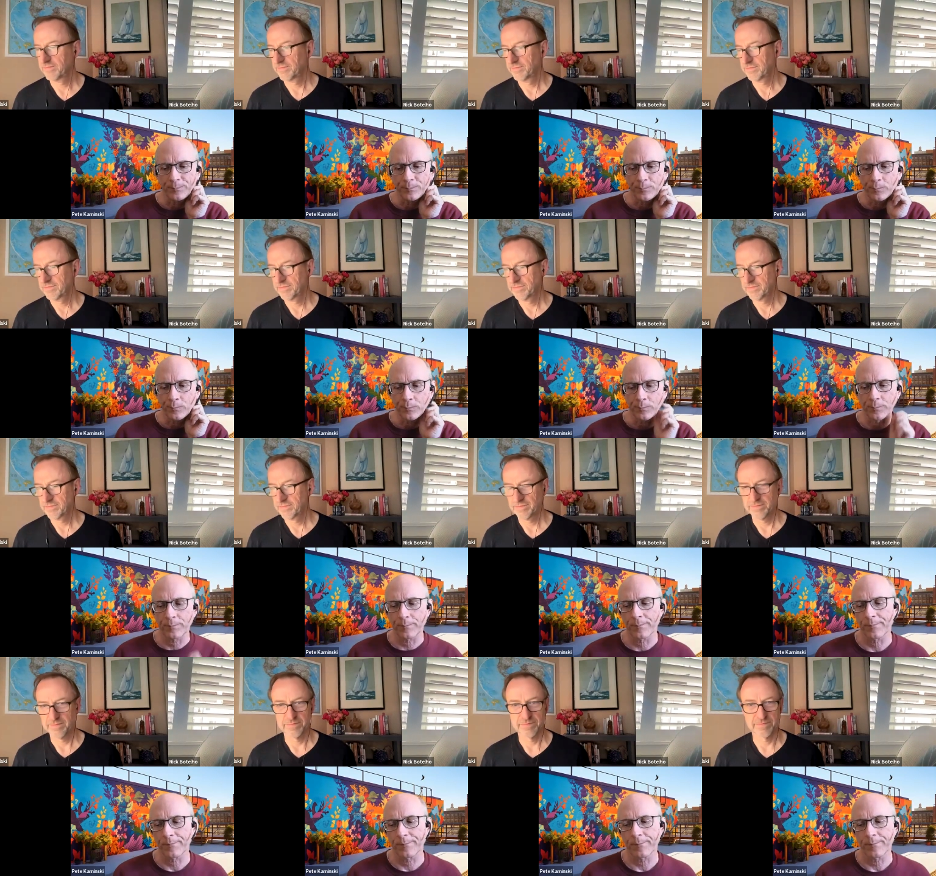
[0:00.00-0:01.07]

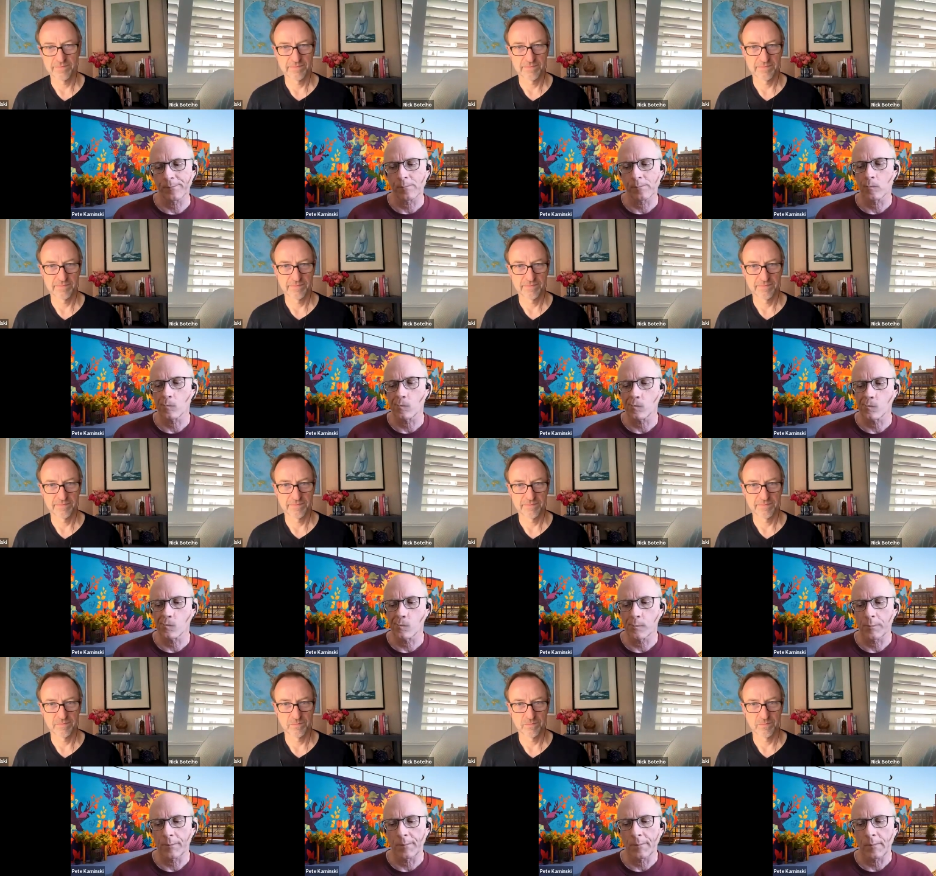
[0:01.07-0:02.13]

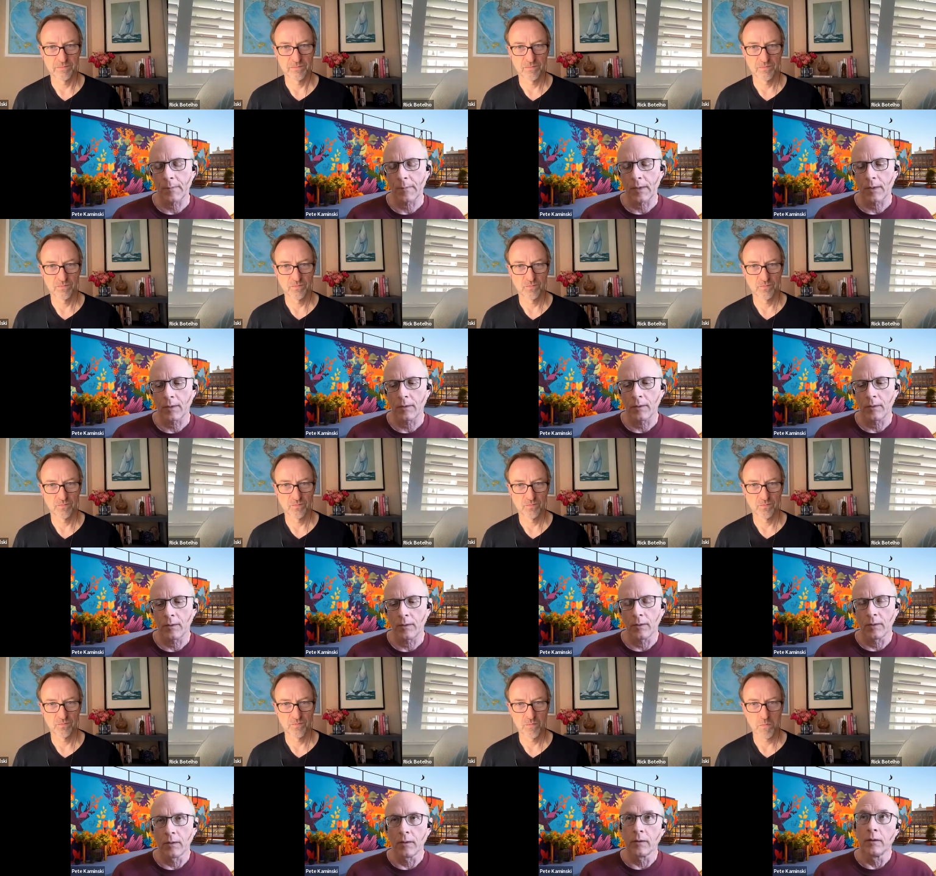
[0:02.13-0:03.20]

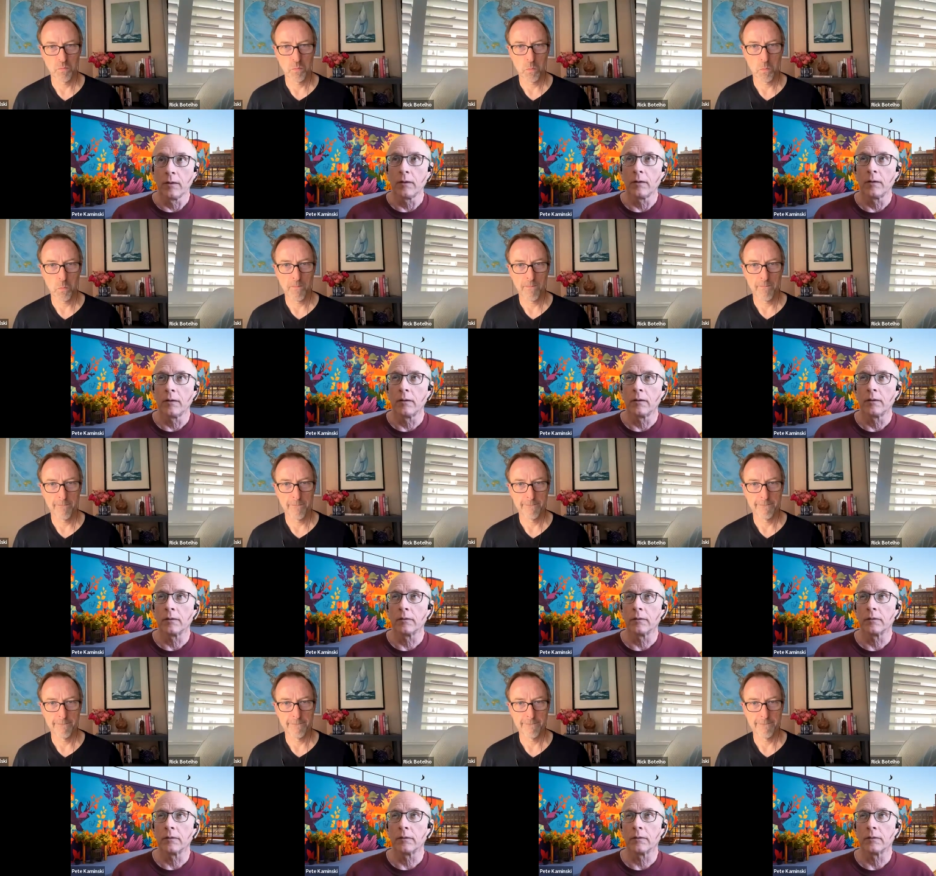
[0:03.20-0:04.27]

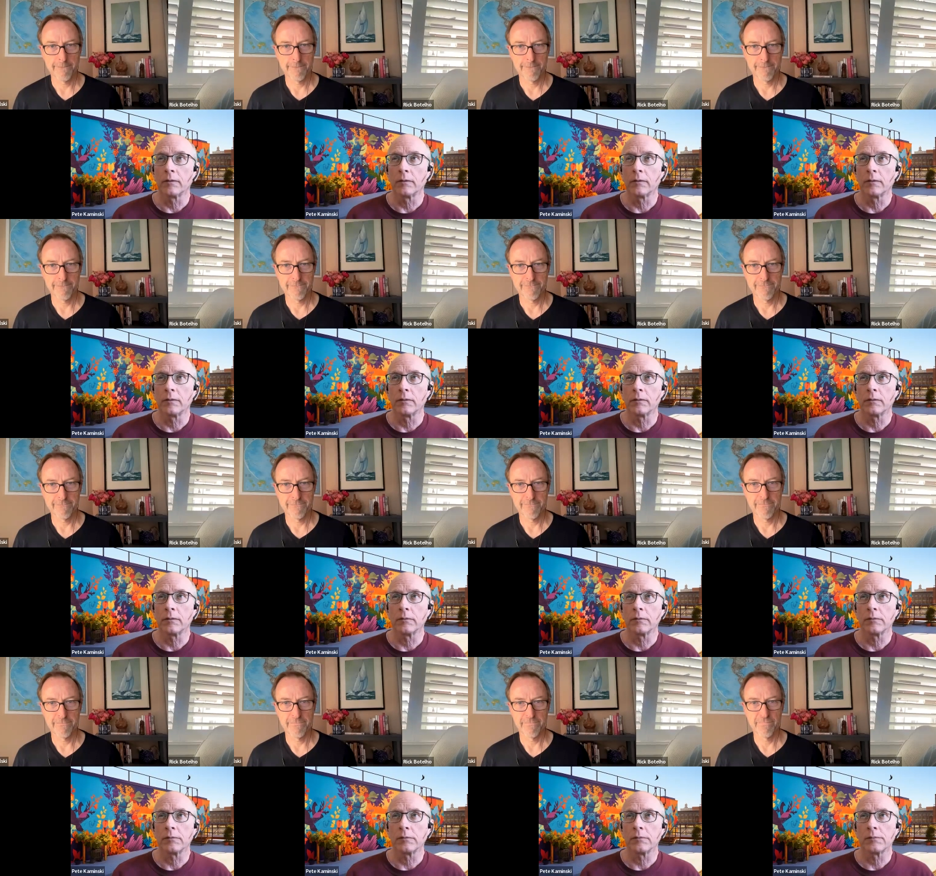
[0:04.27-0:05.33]

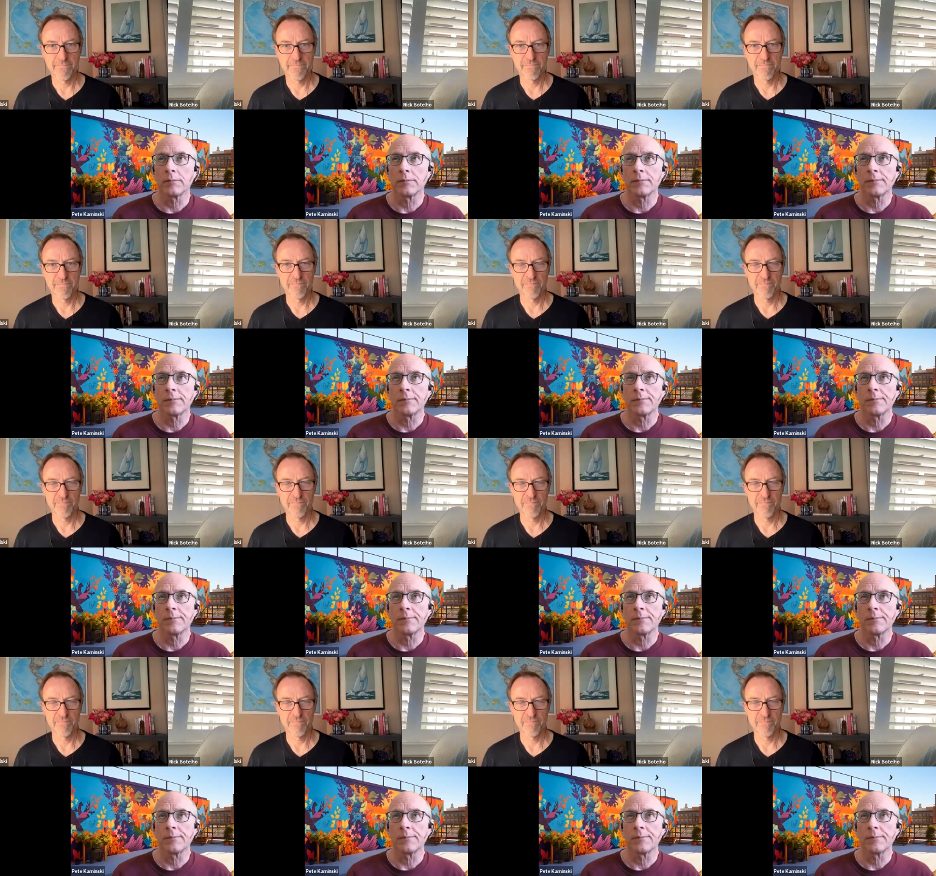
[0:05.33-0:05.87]
(no one is talking)